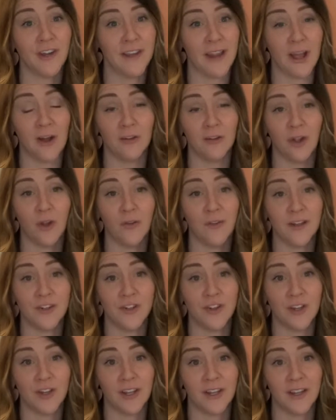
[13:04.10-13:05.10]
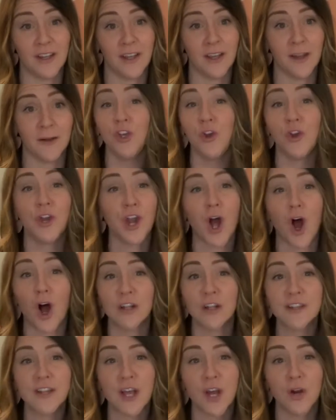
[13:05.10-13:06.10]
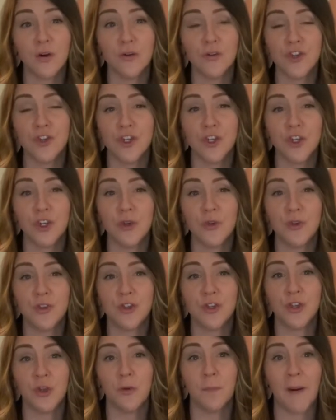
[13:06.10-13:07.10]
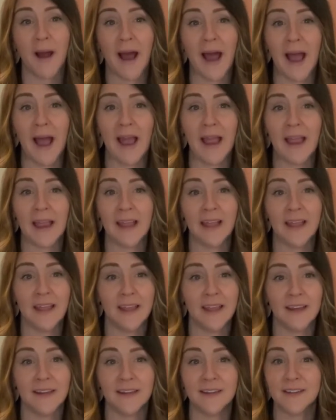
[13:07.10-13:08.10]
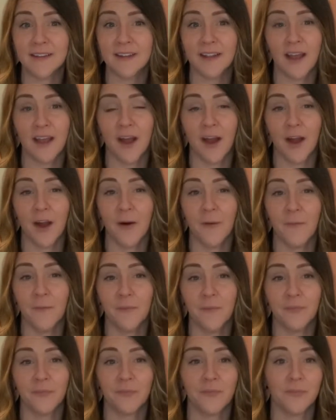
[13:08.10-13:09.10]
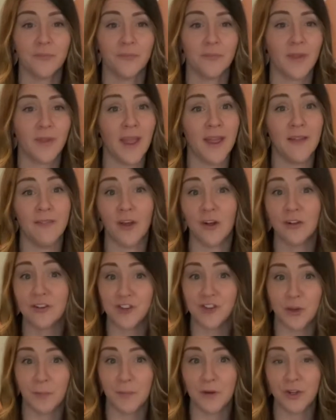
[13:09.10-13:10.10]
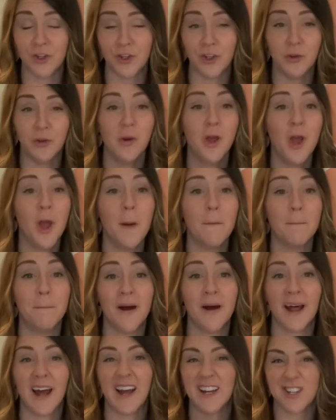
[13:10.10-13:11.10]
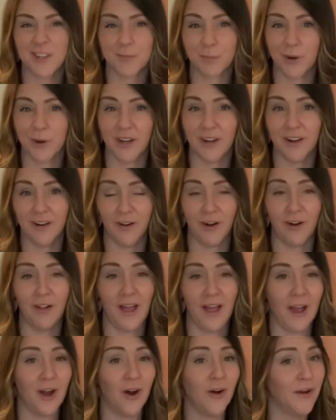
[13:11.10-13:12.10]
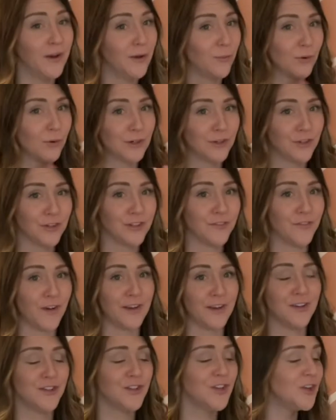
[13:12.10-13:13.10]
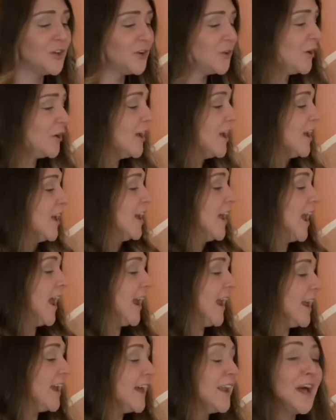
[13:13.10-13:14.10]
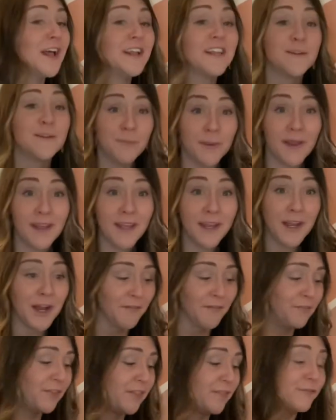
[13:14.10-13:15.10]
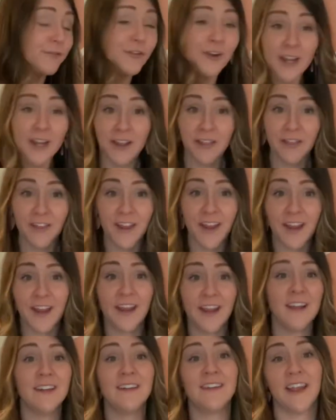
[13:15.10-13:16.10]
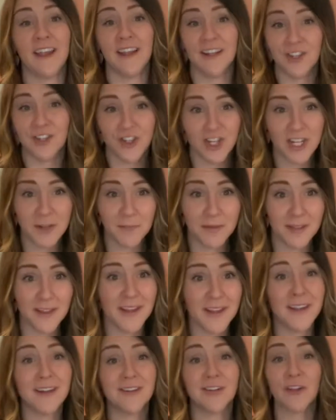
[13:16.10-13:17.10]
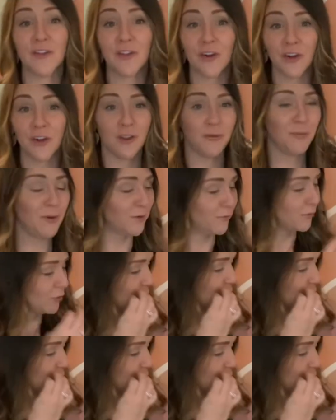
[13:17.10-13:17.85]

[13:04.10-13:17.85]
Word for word: download that you can get. You can also choose to buy it um, and they'll ship it to you. But I just printed it all out and it worked just fine too. And speaking of free things and cheap things on oh the Good and the Beautiful's